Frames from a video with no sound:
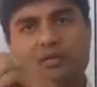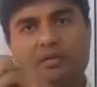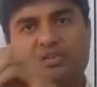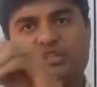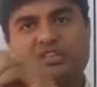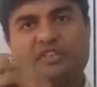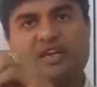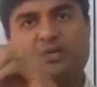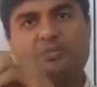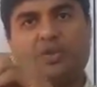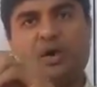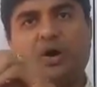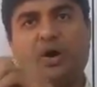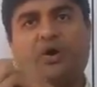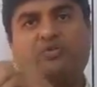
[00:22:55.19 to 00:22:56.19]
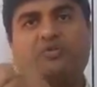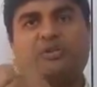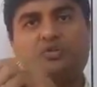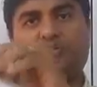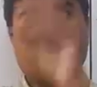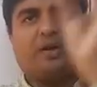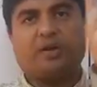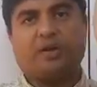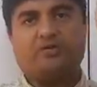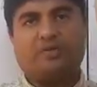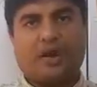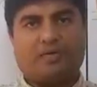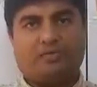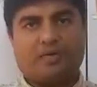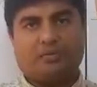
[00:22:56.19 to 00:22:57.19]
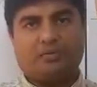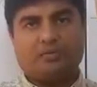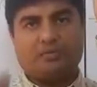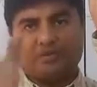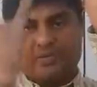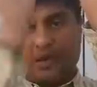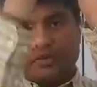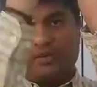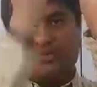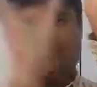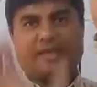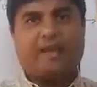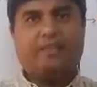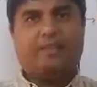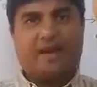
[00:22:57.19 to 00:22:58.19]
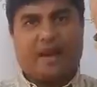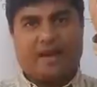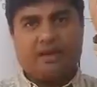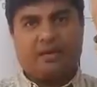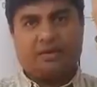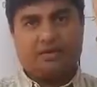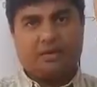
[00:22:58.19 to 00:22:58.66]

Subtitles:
stigma of this particular flower. These are on the same plant.